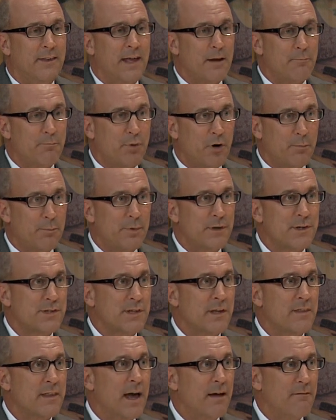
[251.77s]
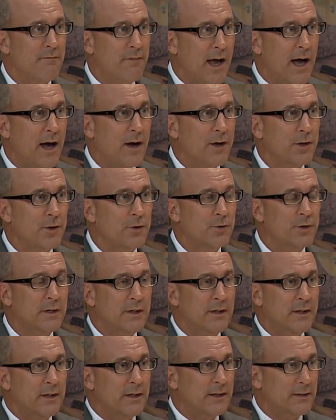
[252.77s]
that purpose and that value
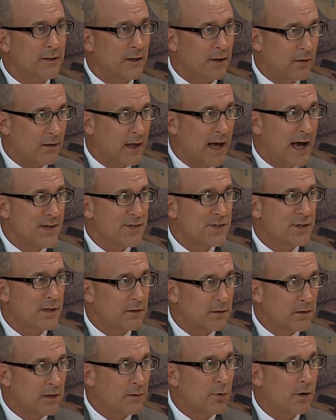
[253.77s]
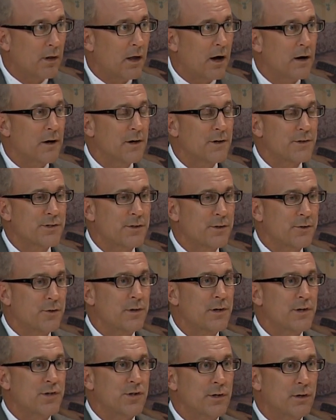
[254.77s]
in the classic liberal arts, the
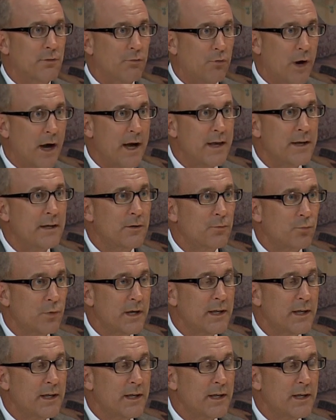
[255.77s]
tradition of writing,